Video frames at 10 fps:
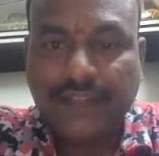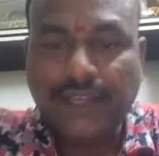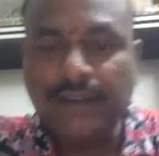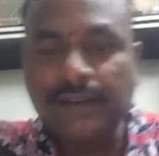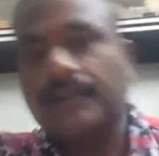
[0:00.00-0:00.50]

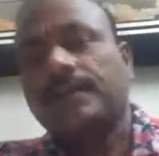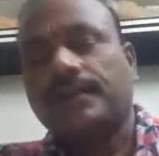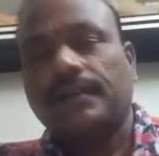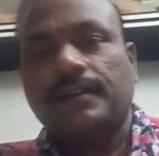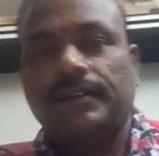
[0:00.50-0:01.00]
Then
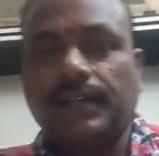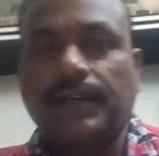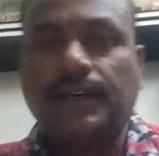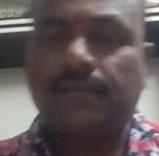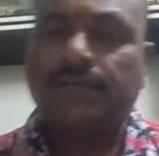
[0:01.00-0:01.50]

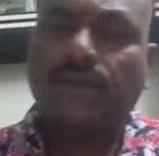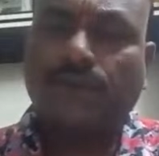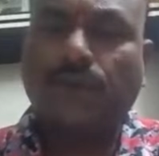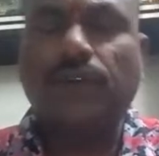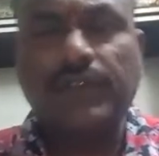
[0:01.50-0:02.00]
the
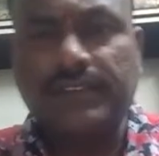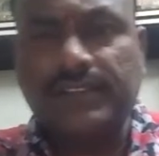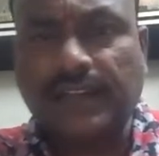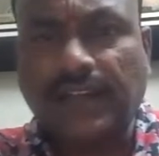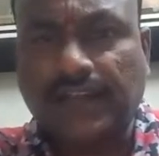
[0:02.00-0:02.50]
tour will
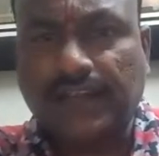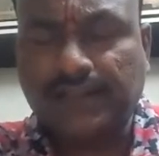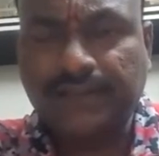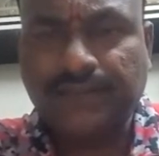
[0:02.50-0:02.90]
start.